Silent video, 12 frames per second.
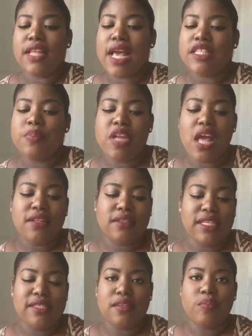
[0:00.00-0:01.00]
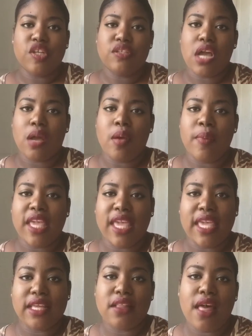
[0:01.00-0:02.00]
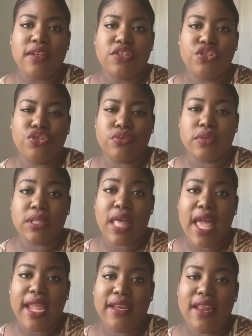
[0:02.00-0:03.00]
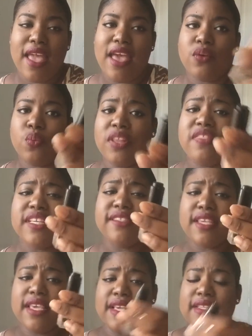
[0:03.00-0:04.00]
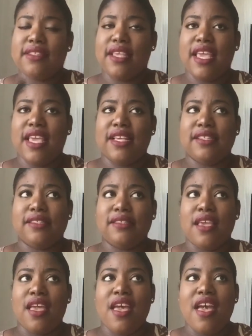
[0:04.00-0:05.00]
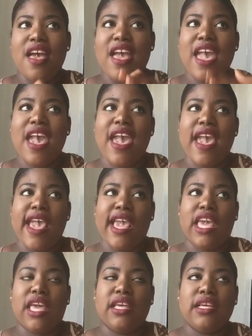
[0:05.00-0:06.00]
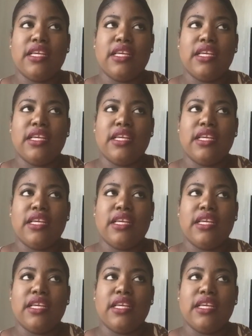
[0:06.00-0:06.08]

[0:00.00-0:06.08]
last but not least, I'm going to talk about my Inglot Duraline, and what this is a